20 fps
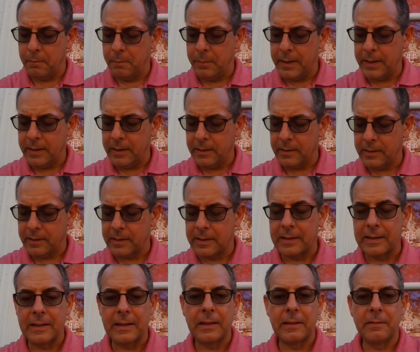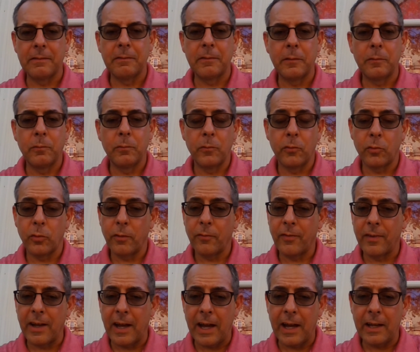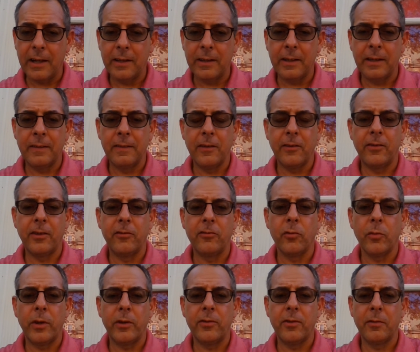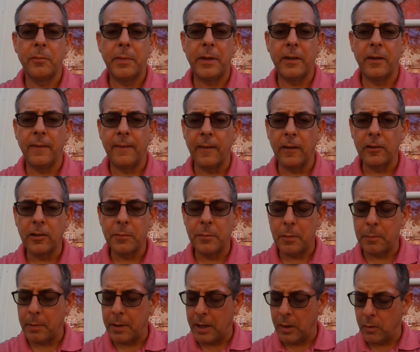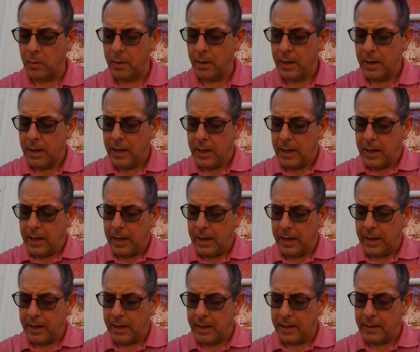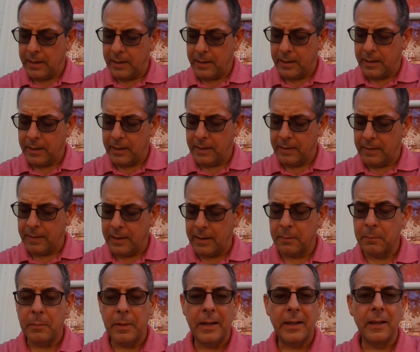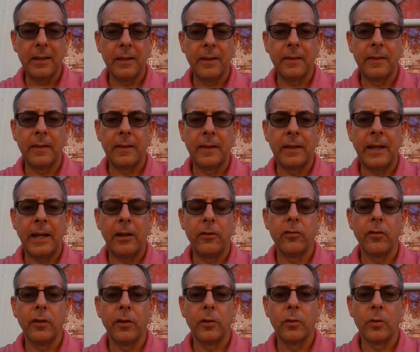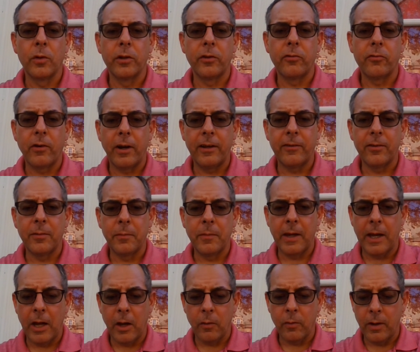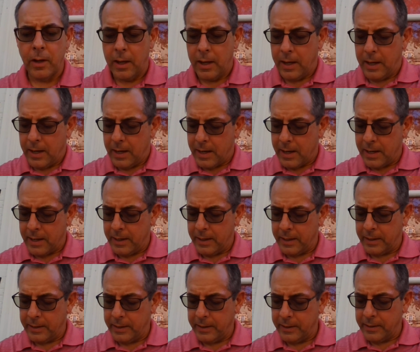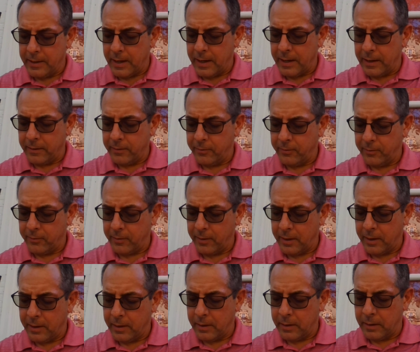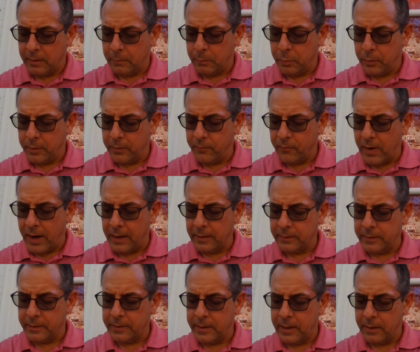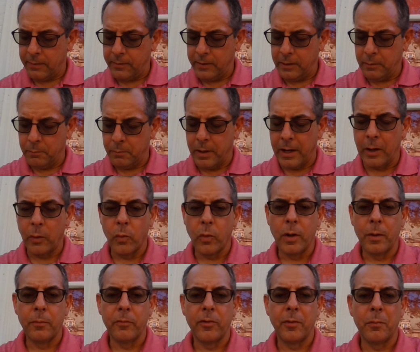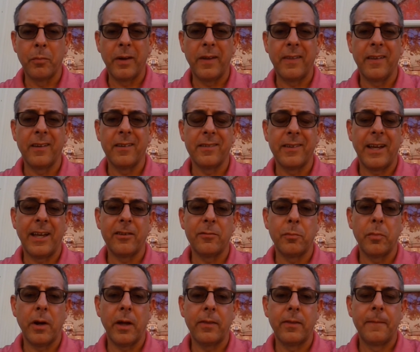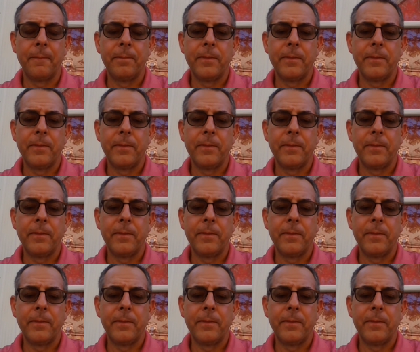being sort of God in this situation, being the ultimate power. And then immediately an angel of the Lord strikes him down, and he dies a pretty violent death, eaten by worms and breathing his last breath.